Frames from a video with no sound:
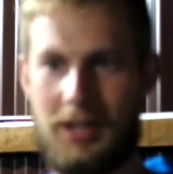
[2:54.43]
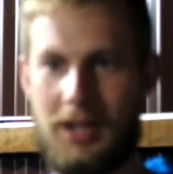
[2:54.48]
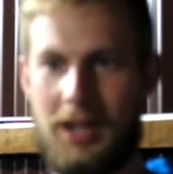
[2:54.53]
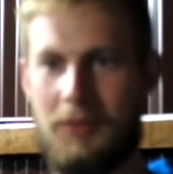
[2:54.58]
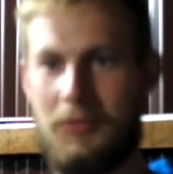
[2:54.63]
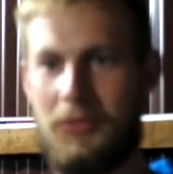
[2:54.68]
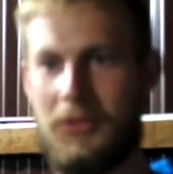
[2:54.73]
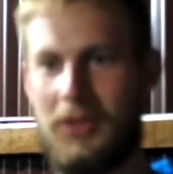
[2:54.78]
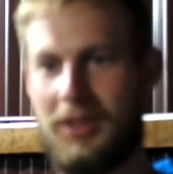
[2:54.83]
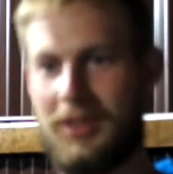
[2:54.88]

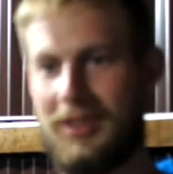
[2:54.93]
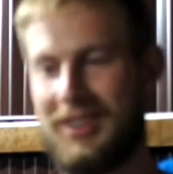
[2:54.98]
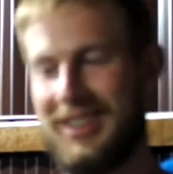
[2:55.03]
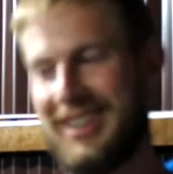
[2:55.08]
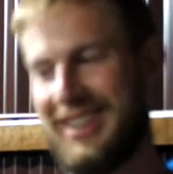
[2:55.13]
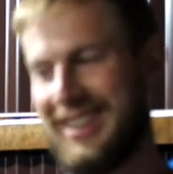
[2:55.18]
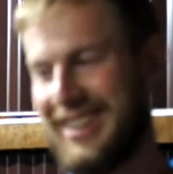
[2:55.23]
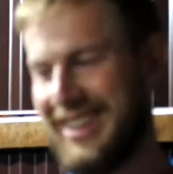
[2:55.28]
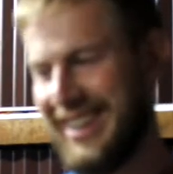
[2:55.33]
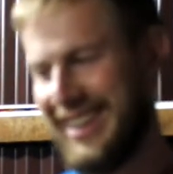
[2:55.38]
I'm thinking
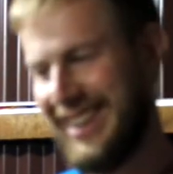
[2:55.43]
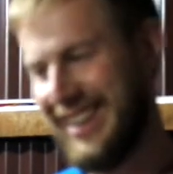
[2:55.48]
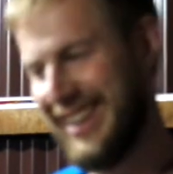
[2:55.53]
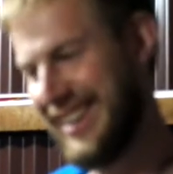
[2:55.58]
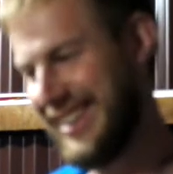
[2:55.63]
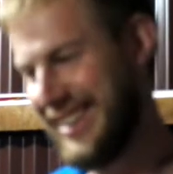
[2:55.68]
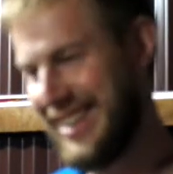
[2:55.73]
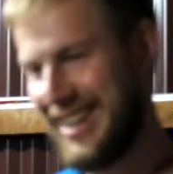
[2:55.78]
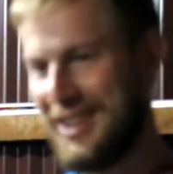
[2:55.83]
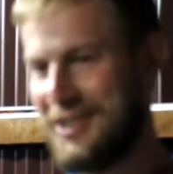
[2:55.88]
like,
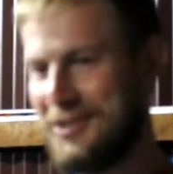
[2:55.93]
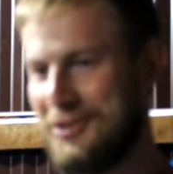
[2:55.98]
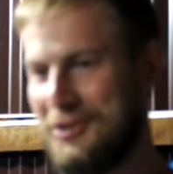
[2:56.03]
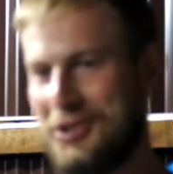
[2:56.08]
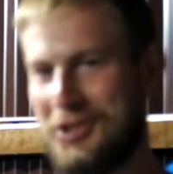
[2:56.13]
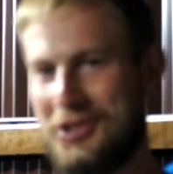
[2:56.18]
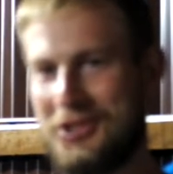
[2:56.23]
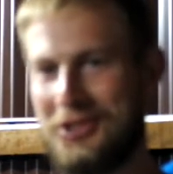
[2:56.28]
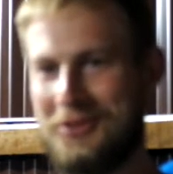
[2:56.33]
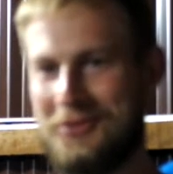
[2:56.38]
hey, you
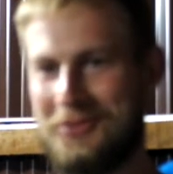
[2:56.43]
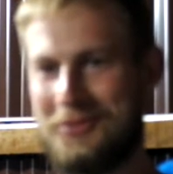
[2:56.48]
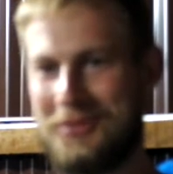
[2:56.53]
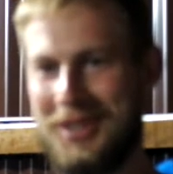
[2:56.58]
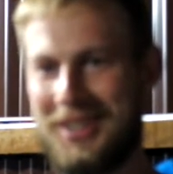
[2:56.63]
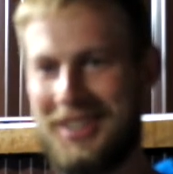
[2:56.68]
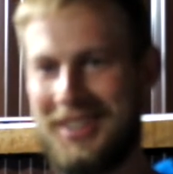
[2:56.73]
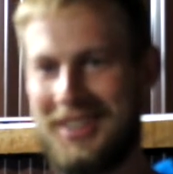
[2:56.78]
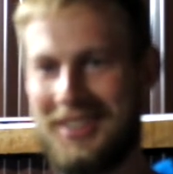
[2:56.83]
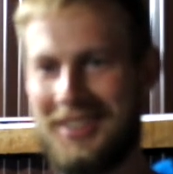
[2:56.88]
shouldn't be
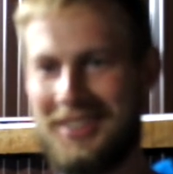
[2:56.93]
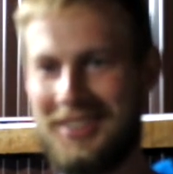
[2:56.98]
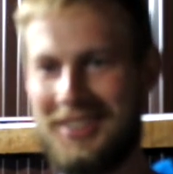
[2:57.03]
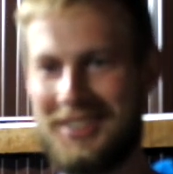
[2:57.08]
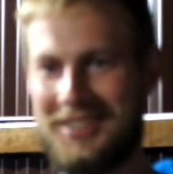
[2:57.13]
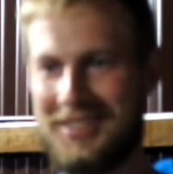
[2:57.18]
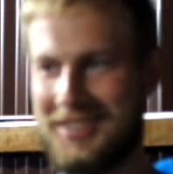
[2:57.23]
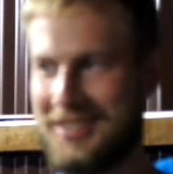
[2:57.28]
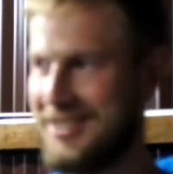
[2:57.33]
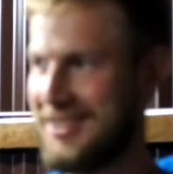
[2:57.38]
eating
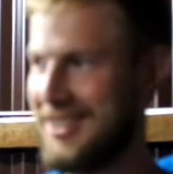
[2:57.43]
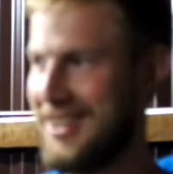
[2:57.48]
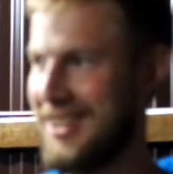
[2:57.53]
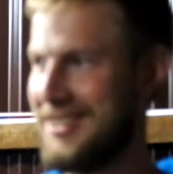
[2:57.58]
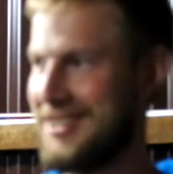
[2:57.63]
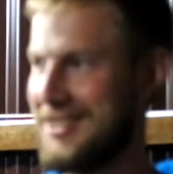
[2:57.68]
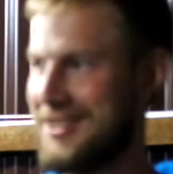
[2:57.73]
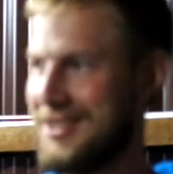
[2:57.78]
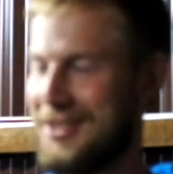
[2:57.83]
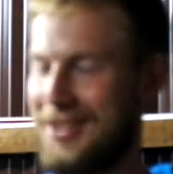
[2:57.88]
this. It
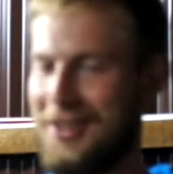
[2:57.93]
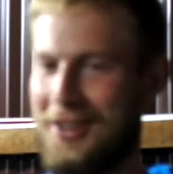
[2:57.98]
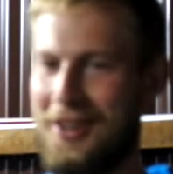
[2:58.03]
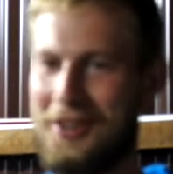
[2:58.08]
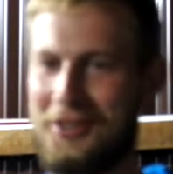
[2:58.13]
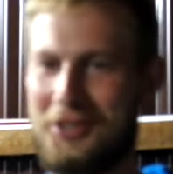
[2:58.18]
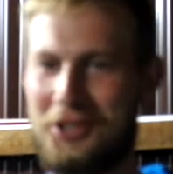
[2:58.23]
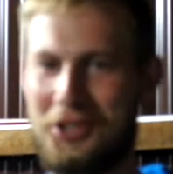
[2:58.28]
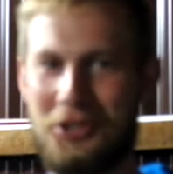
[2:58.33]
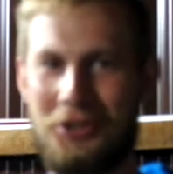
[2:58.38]
has a
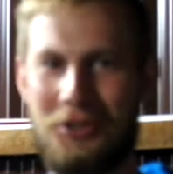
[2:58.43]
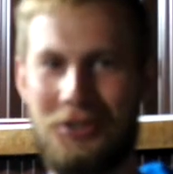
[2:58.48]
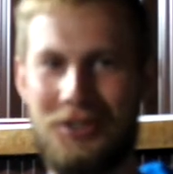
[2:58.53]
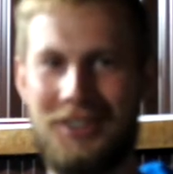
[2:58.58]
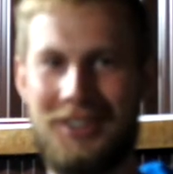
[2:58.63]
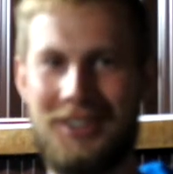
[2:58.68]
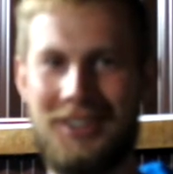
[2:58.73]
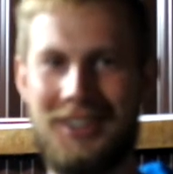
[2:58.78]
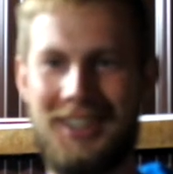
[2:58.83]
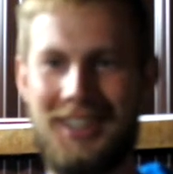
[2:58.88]
lot of
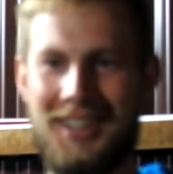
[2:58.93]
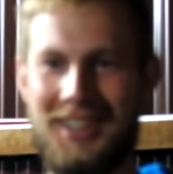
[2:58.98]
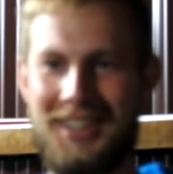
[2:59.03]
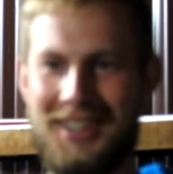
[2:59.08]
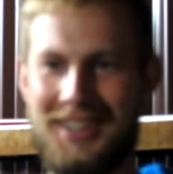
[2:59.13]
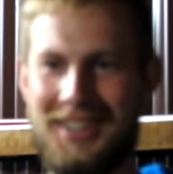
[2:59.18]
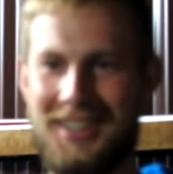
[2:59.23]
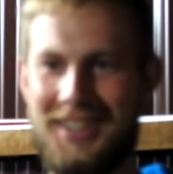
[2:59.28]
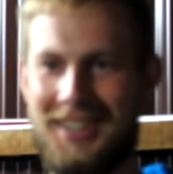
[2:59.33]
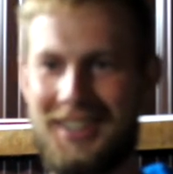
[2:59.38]
sugar.
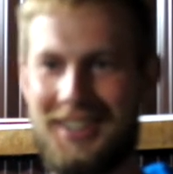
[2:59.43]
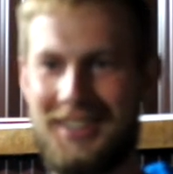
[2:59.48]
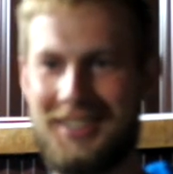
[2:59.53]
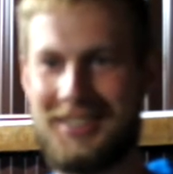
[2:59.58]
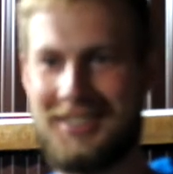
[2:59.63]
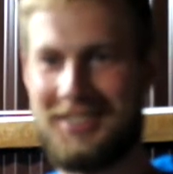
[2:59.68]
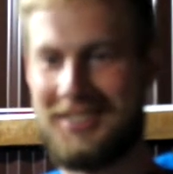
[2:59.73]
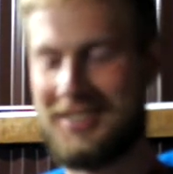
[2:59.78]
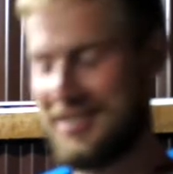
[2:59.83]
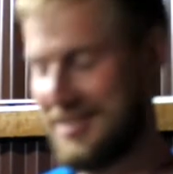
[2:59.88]

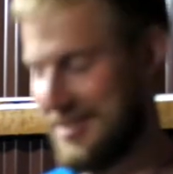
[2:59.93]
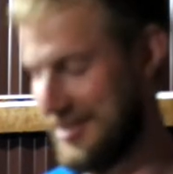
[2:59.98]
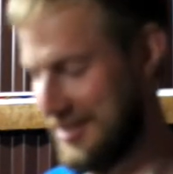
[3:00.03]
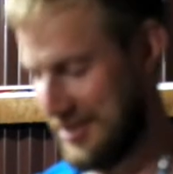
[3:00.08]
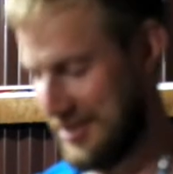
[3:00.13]
It's